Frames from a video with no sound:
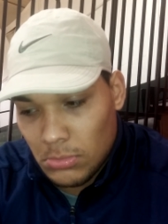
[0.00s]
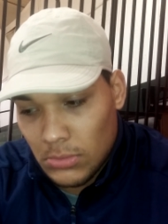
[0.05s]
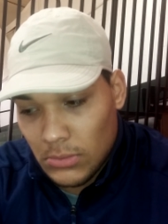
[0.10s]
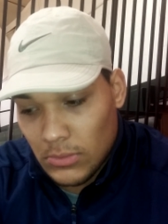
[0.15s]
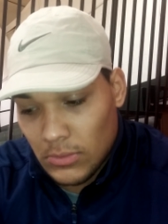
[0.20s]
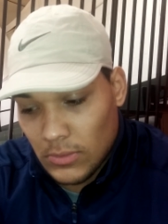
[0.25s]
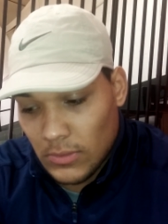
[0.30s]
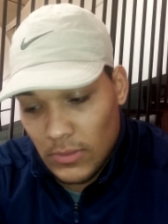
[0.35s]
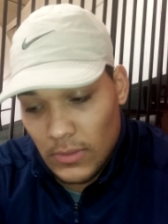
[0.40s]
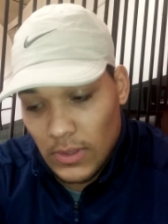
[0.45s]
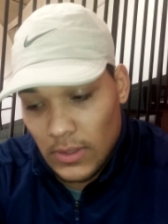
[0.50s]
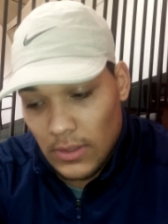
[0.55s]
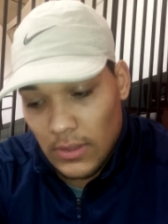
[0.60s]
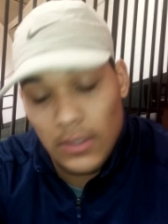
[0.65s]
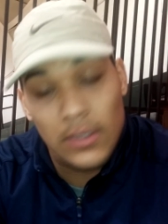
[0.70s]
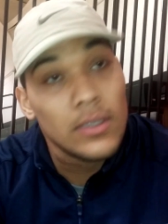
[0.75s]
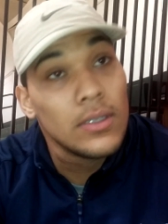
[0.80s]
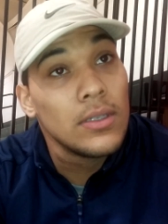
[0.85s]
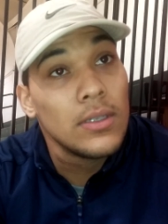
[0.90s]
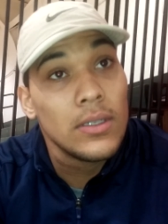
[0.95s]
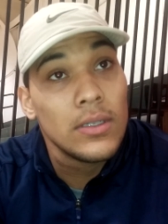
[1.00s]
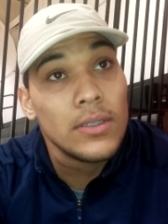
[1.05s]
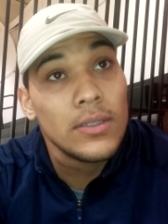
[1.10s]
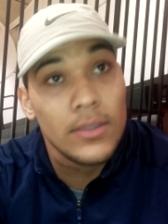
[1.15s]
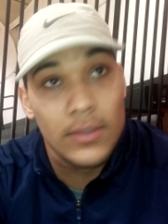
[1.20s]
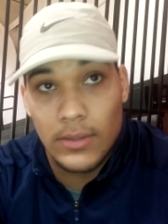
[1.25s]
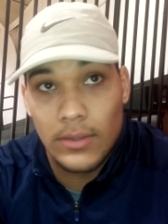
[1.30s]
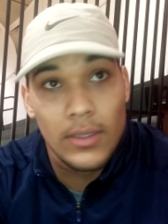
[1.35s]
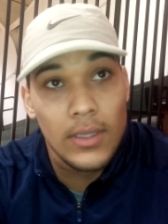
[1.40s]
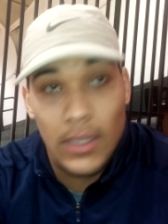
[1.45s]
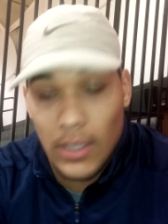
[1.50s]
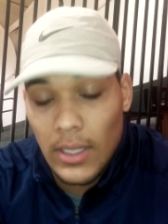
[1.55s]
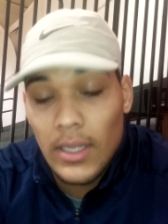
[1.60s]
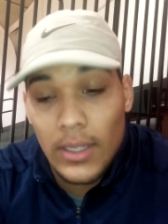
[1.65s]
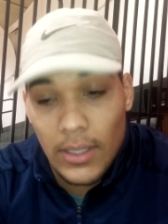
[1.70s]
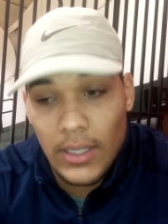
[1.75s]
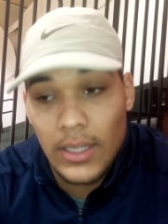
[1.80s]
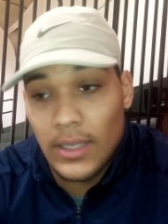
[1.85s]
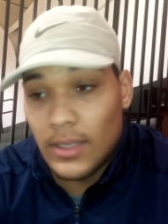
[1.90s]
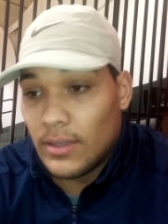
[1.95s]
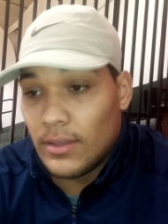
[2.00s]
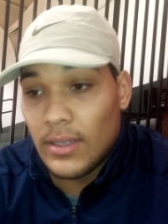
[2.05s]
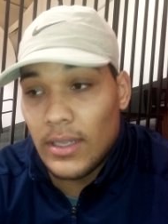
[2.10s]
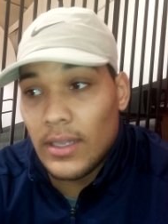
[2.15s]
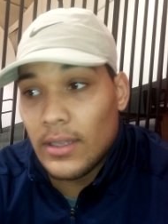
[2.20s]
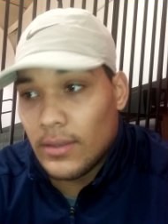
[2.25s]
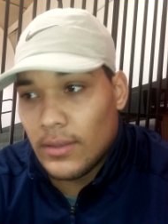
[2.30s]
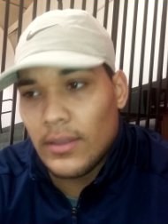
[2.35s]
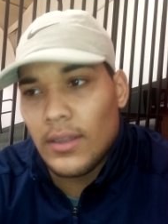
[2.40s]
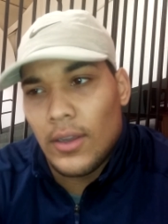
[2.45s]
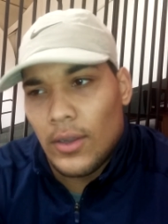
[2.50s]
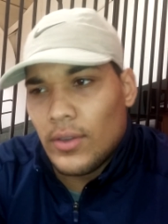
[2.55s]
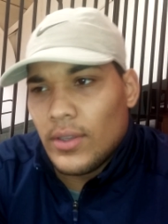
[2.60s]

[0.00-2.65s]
you, you always you always had plans yeah. to come here?